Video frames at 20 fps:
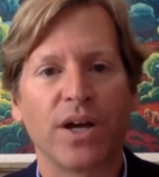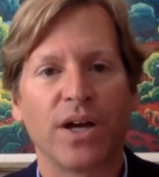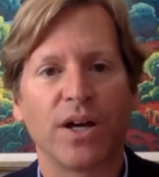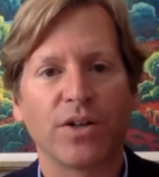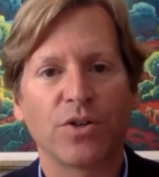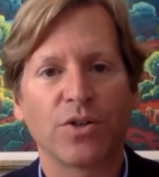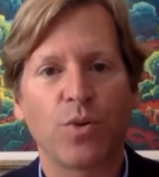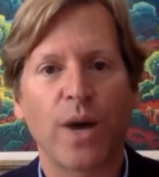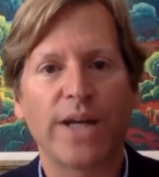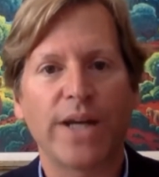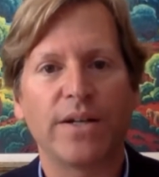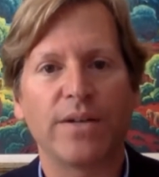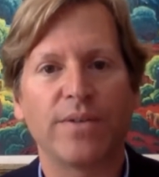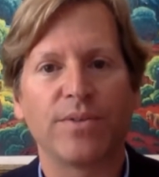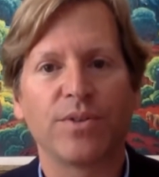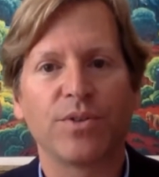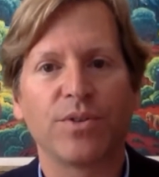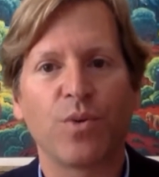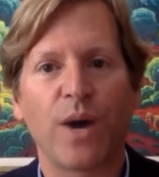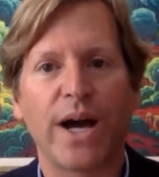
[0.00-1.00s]
quite
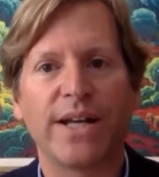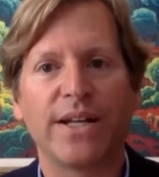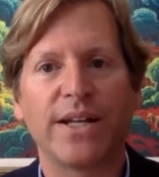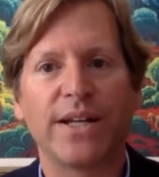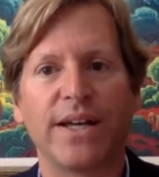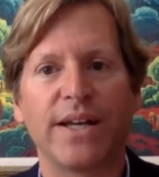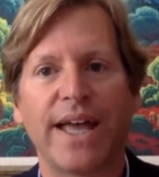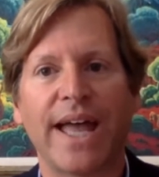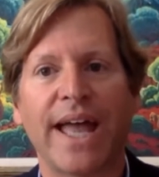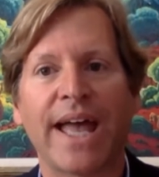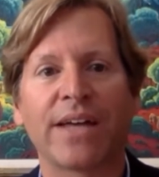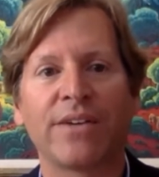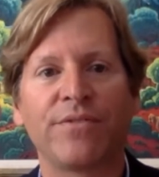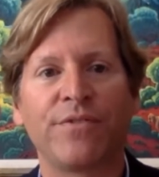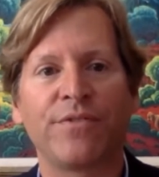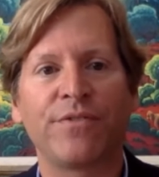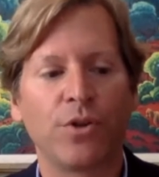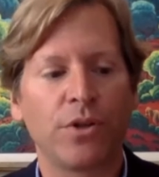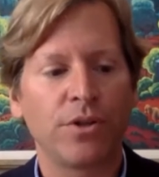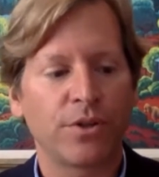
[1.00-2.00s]
a
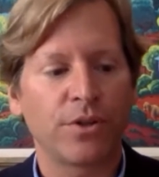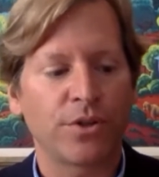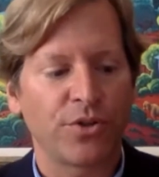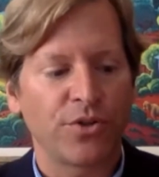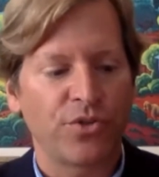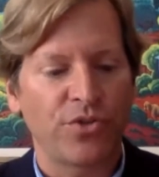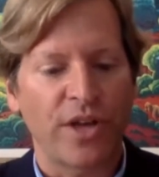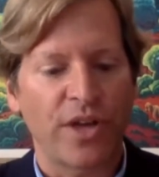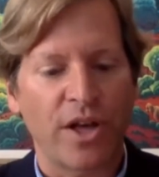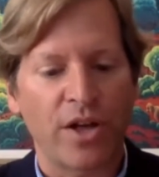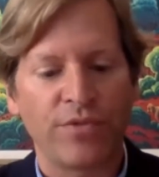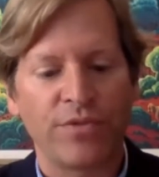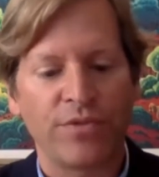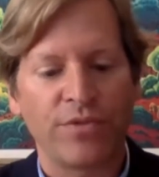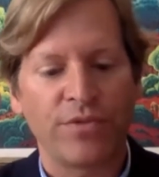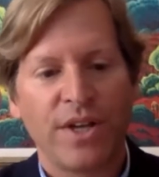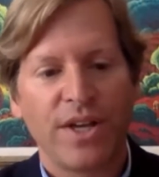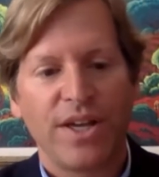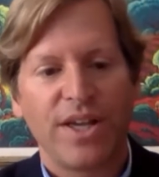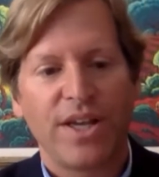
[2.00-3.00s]
handful herself,
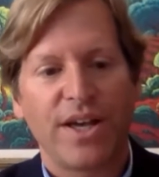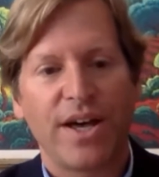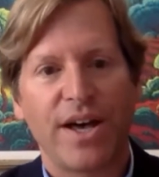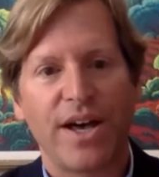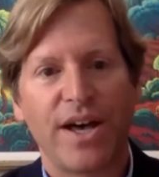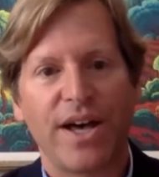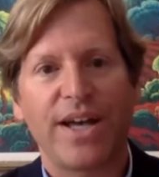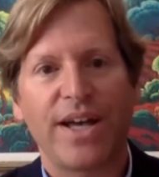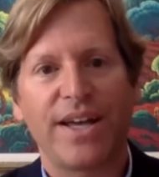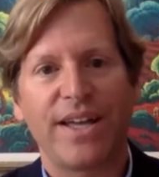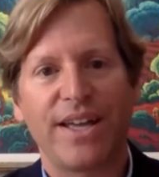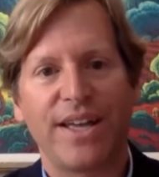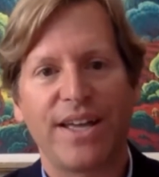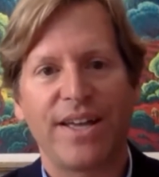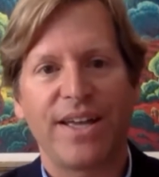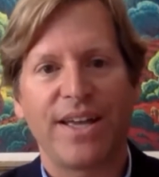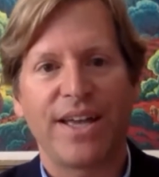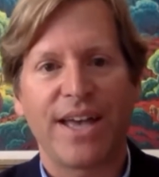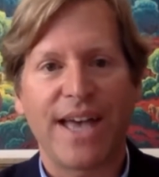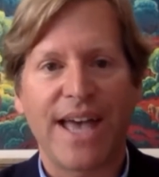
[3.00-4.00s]

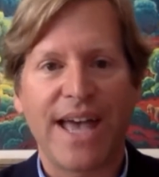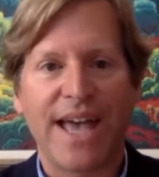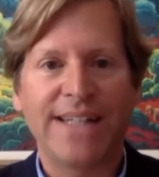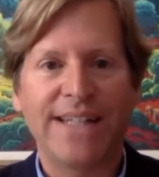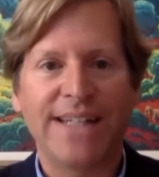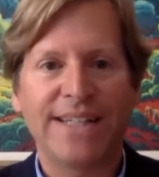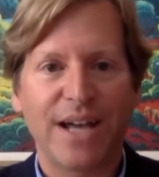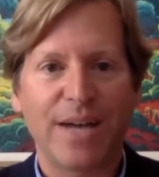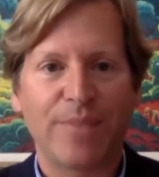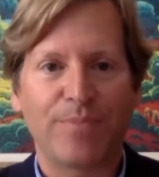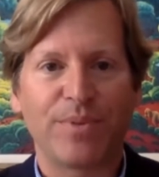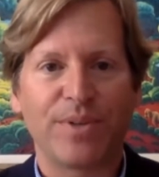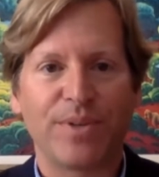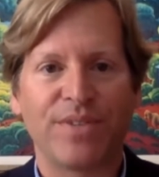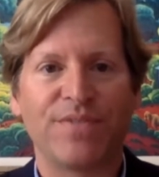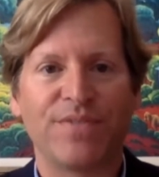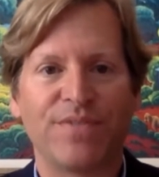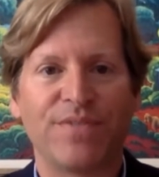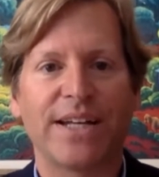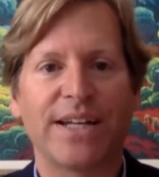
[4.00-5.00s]
ended up
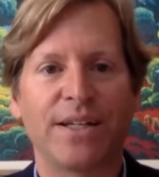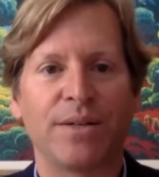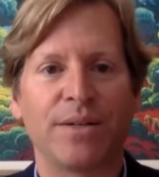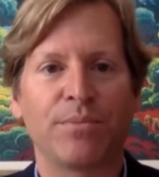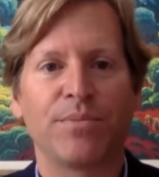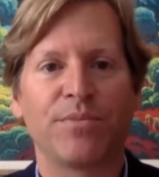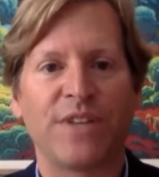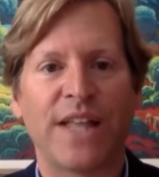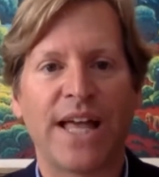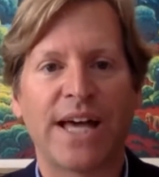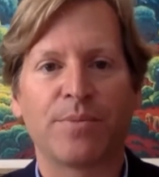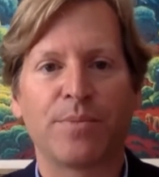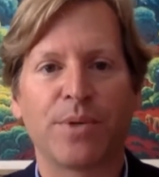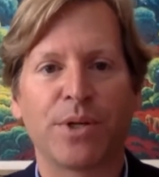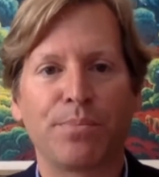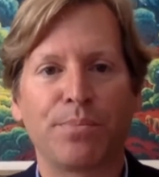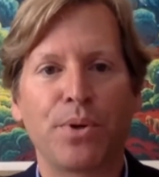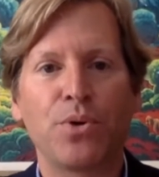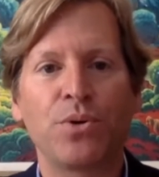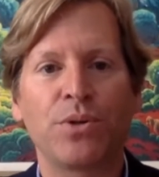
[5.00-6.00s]
inviting
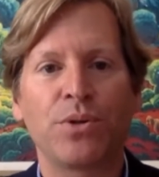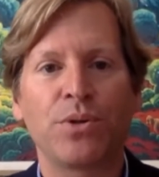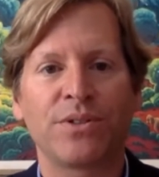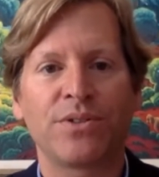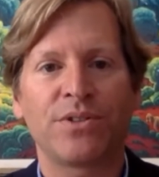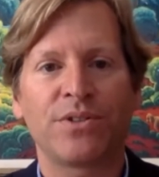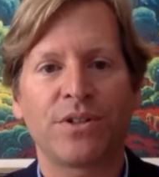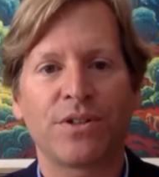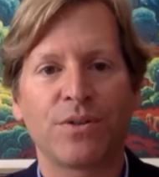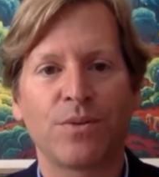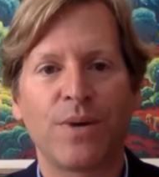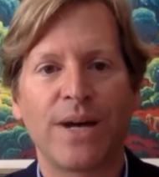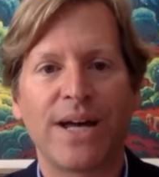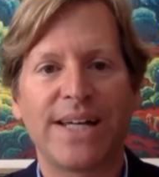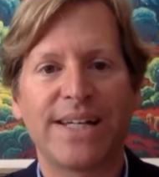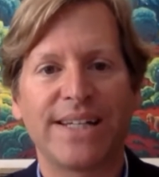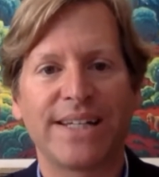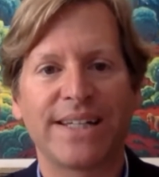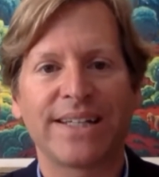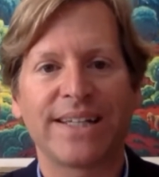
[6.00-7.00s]
Vladimir Putin to her
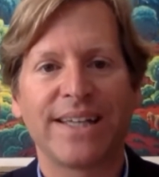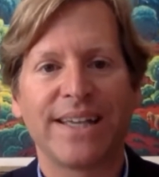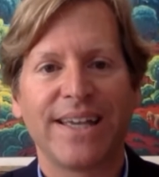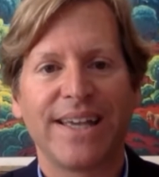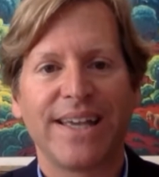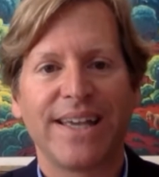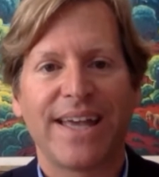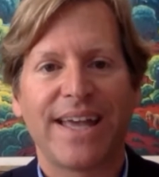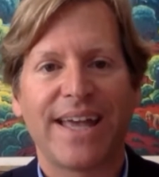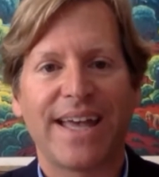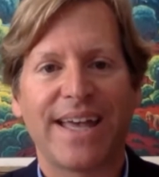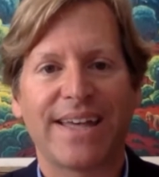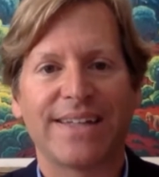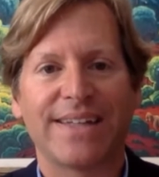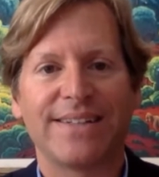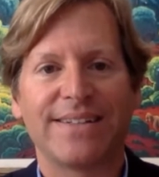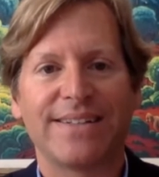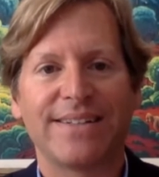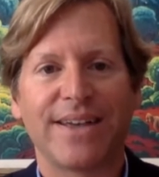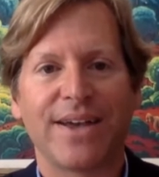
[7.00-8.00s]
wedding,
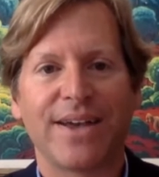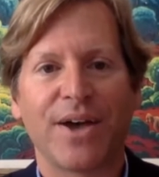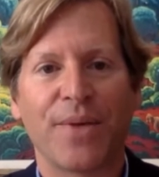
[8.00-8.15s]
and